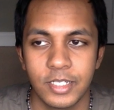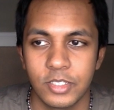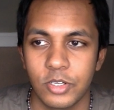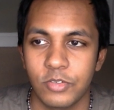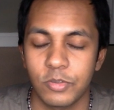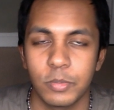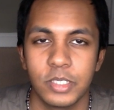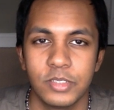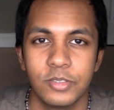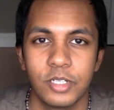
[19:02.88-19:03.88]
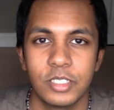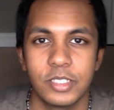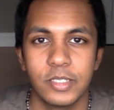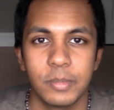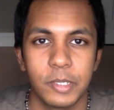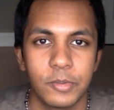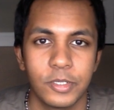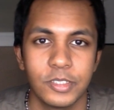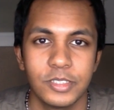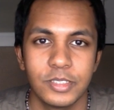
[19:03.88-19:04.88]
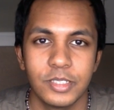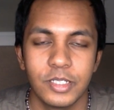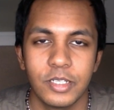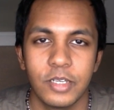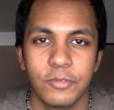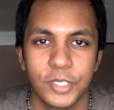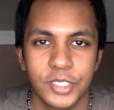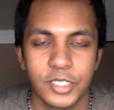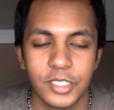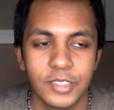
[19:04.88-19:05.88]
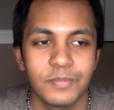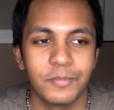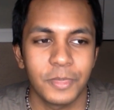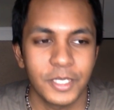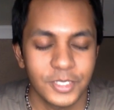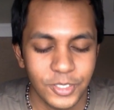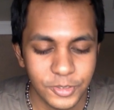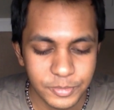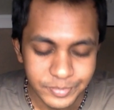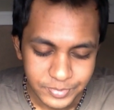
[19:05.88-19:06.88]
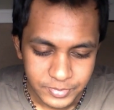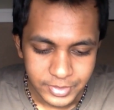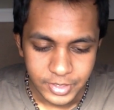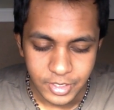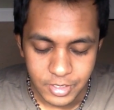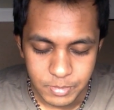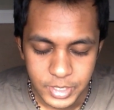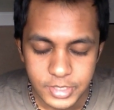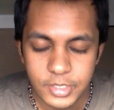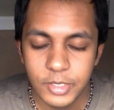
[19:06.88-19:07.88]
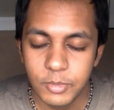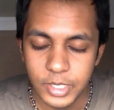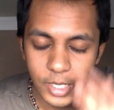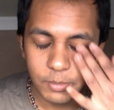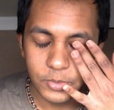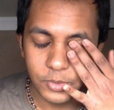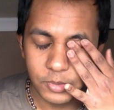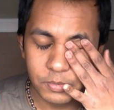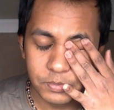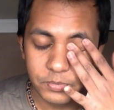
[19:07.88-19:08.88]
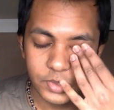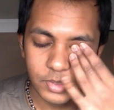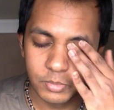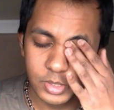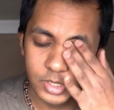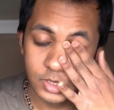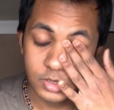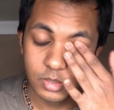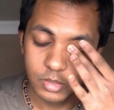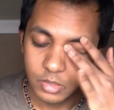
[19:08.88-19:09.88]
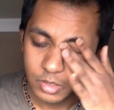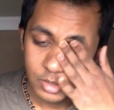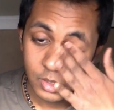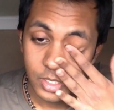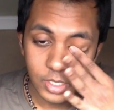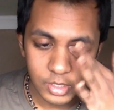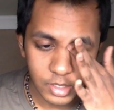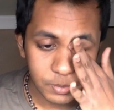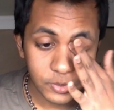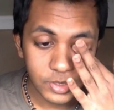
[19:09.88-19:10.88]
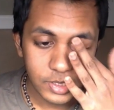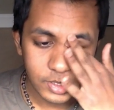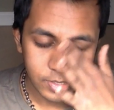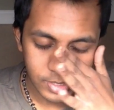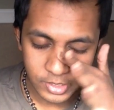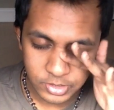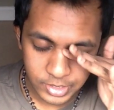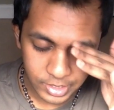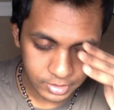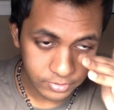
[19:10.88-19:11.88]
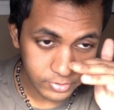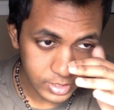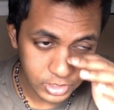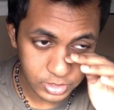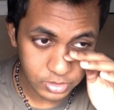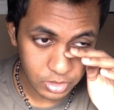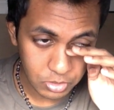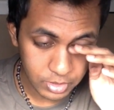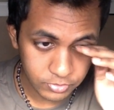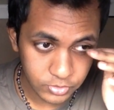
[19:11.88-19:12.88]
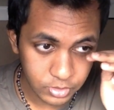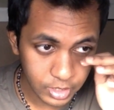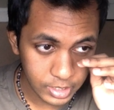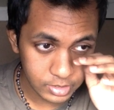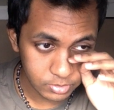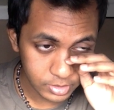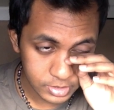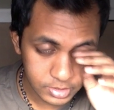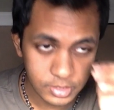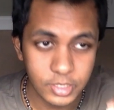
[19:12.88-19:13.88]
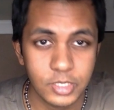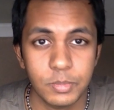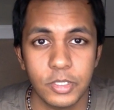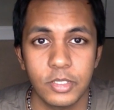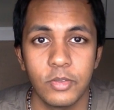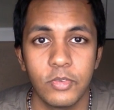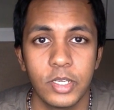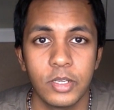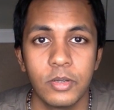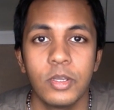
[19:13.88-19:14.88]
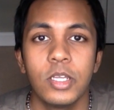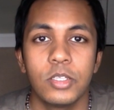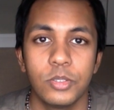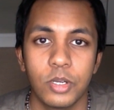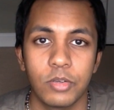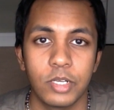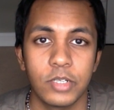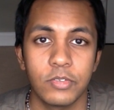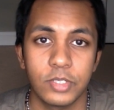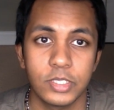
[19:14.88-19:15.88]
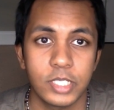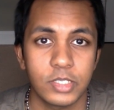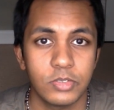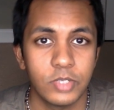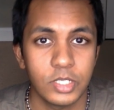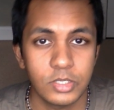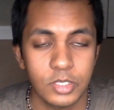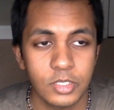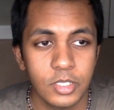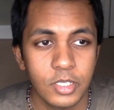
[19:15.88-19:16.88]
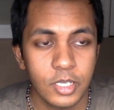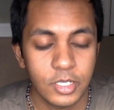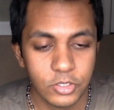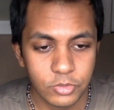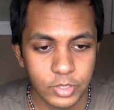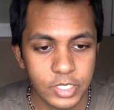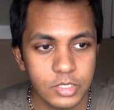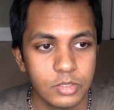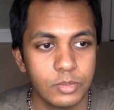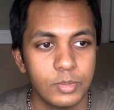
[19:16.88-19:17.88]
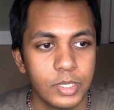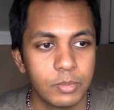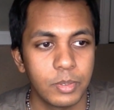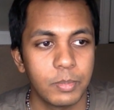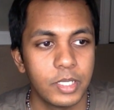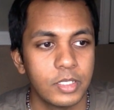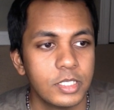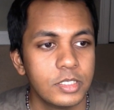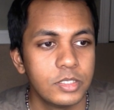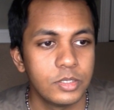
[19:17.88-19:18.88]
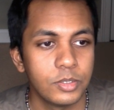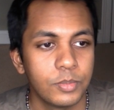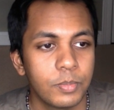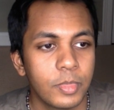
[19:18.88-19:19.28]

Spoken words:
and it's hard for me to articulate my words efficiently. So basically what came through was an upgrade and an energy activation. So if you guys listen to this part of the video, you are ready for this activation and you're ready to be propelled into